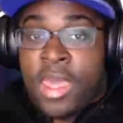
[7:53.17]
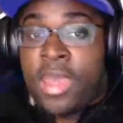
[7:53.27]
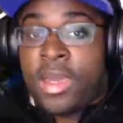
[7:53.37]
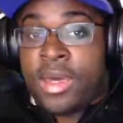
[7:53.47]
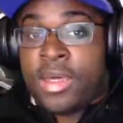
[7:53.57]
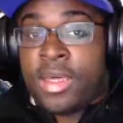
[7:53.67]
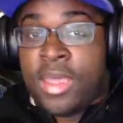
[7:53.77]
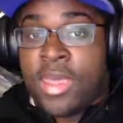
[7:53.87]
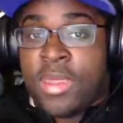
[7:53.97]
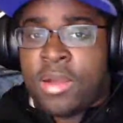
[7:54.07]

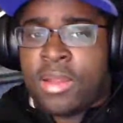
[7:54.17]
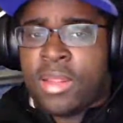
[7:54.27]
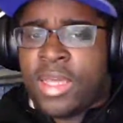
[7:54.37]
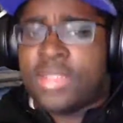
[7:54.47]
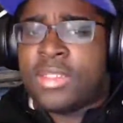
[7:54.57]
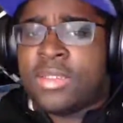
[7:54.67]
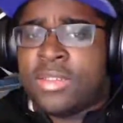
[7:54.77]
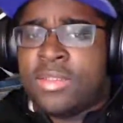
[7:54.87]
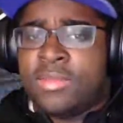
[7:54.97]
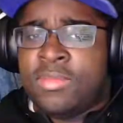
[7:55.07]
and there are lots of
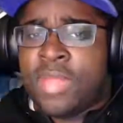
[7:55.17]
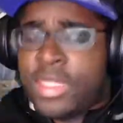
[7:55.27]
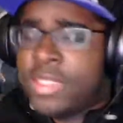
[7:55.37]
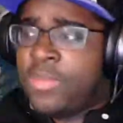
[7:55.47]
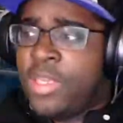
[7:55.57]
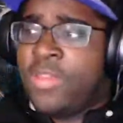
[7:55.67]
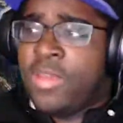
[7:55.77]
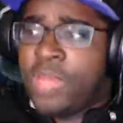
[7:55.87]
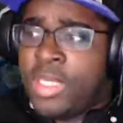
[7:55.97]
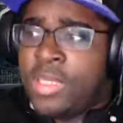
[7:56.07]

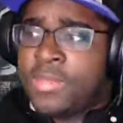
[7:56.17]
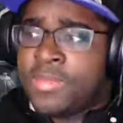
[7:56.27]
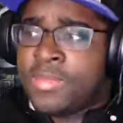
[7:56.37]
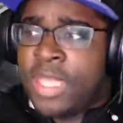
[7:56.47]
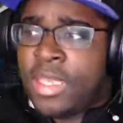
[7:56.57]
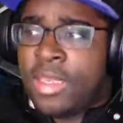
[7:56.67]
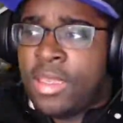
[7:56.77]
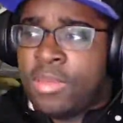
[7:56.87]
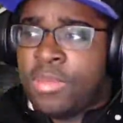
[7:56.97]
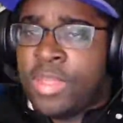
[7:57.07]
PvP
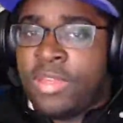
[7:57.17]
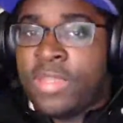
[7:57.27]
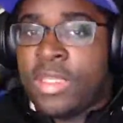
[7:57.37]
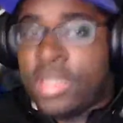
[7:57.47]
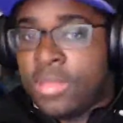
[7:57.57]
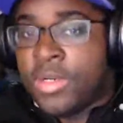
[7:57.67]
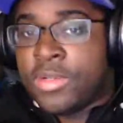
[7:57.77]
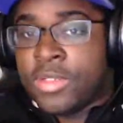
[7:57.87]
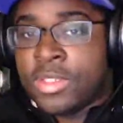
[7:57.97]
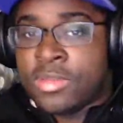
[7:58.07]
and PvE
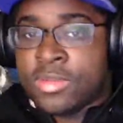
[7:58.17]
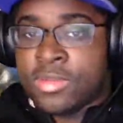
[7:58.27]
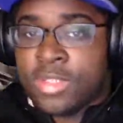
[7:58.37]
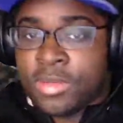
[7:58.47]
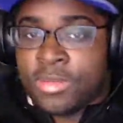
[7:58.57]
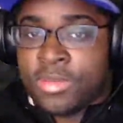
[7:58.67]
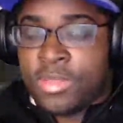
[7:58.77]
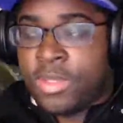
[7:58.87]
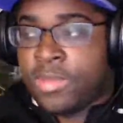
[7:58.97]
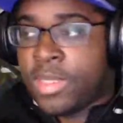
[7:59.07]
modes. So you
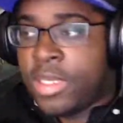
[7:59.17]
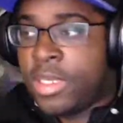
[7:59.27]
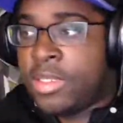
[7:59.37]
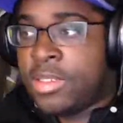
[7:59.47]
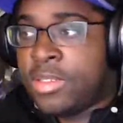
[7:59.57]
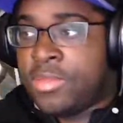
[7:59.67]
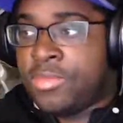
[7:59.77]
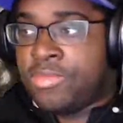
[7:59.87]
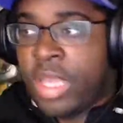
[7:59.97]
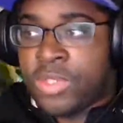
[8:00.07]
can play against
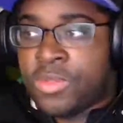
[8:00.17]
actual